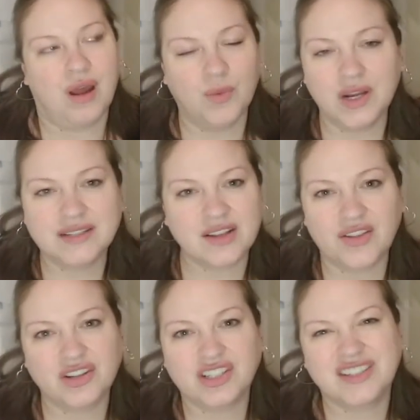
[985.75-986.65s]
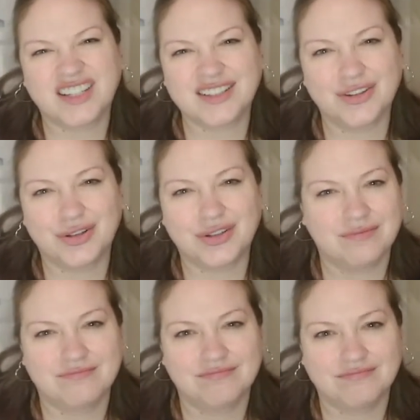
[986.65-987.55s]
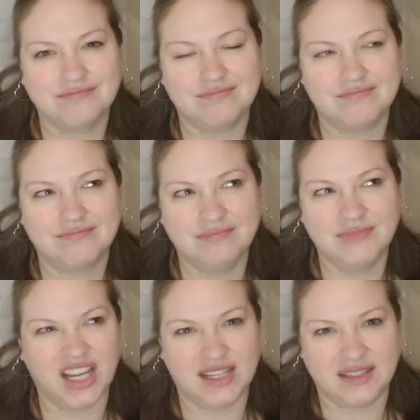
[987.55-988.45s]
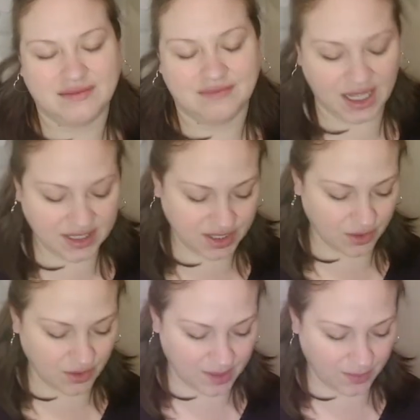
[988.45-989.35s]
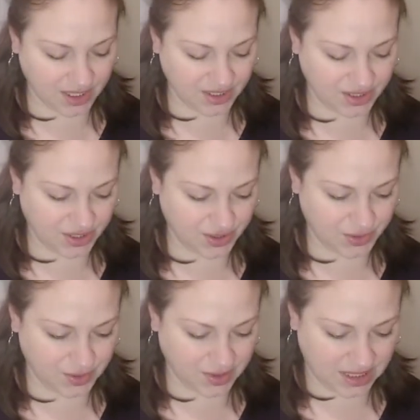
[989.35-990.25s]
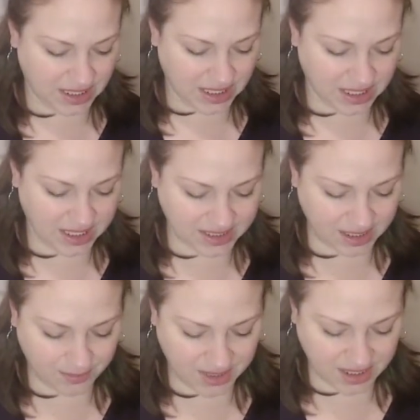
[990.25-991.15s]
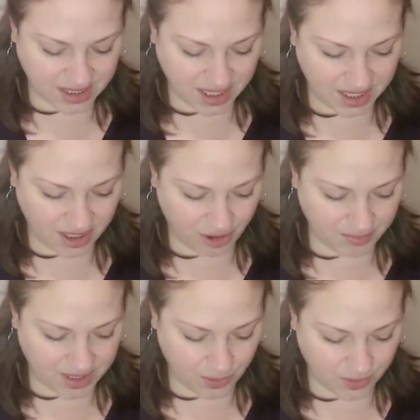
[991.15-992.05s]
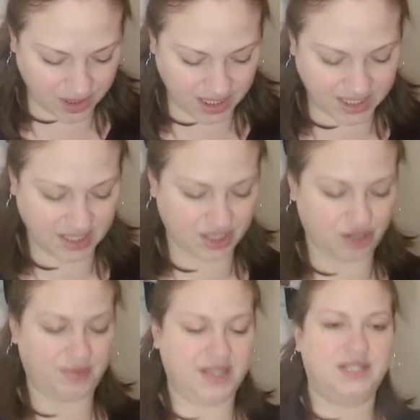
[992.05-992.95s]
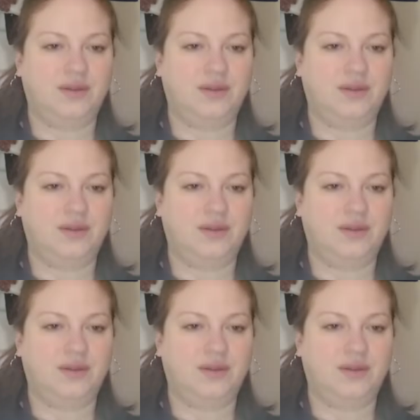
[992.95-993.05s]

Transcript: and what is on there just doesn't look nice. And so I wanted to get something to kind of help me organize a little bit.